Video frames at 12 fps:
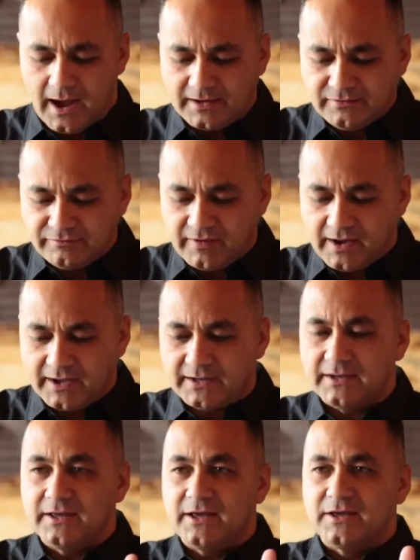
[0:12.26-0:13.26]
I
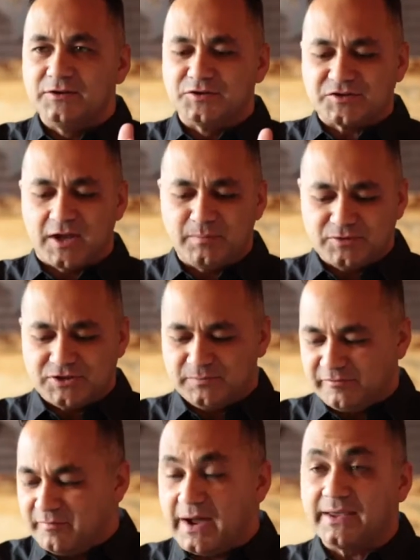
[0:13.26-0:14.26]
divide
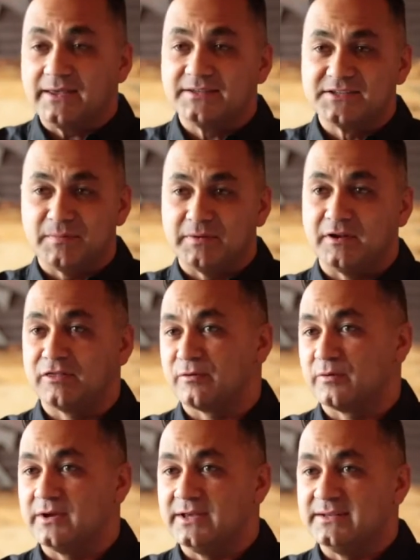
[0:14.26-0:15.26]
discipleship of my kids up into
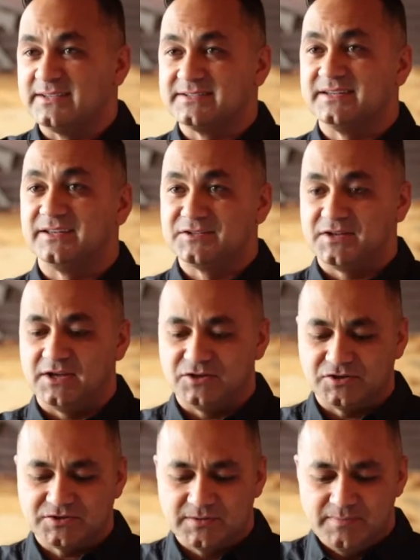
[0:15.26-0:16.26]
3 distinct
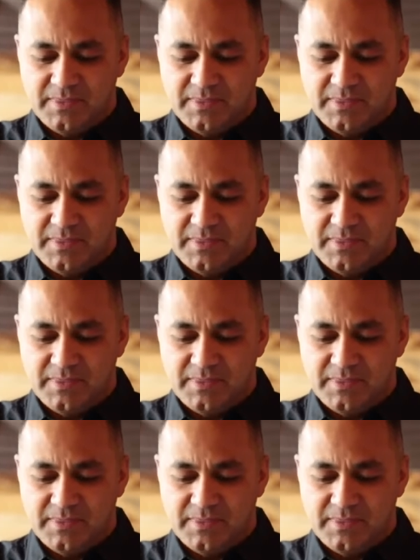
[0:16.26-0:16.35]
stages.